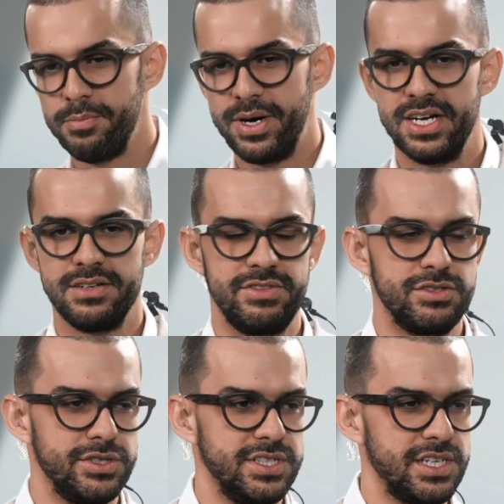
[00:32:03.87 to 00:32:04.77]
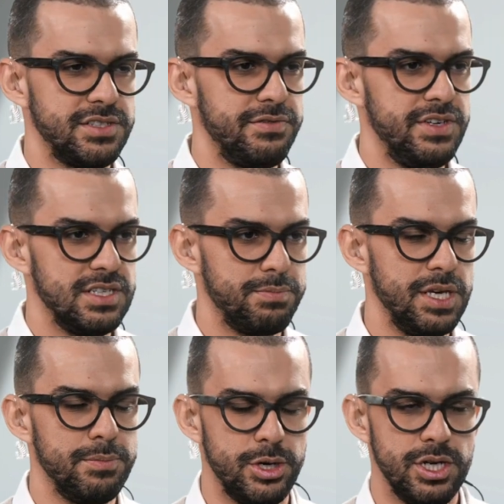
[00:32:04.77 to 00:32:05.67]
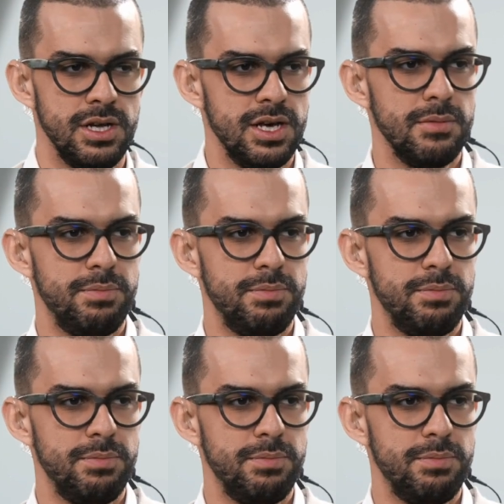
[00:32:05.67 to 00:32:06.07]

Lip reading: part of the transaction fees are being burned,